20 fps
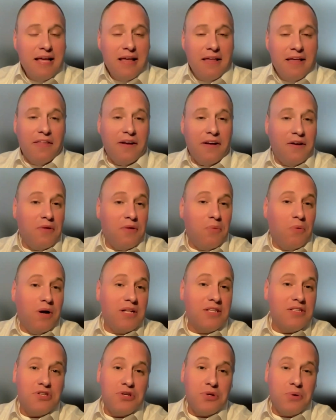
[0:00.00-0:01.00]
They're the
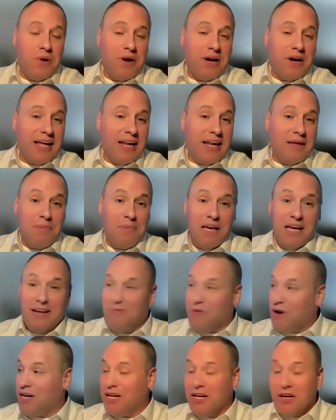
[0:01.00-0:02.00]
ones who are going to be
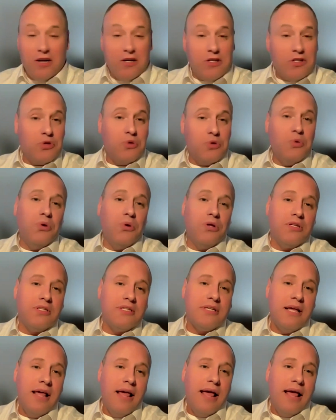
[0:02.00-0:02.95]
running our schools.